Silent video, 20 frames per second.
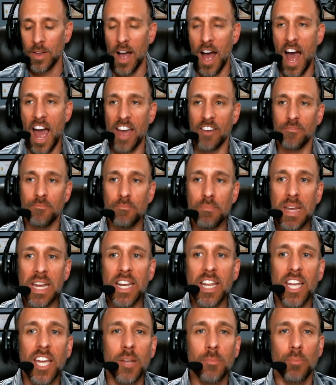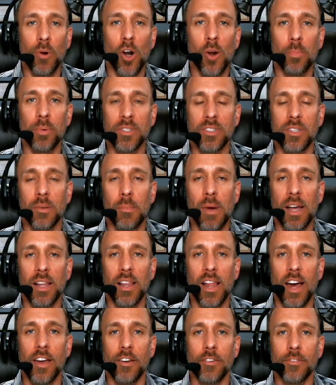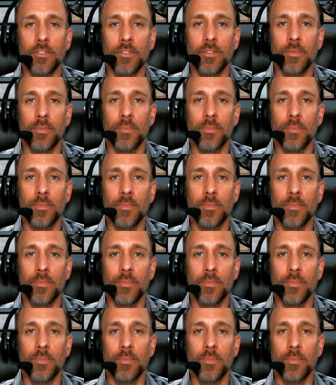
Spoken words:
I have meaning and purpose in my life.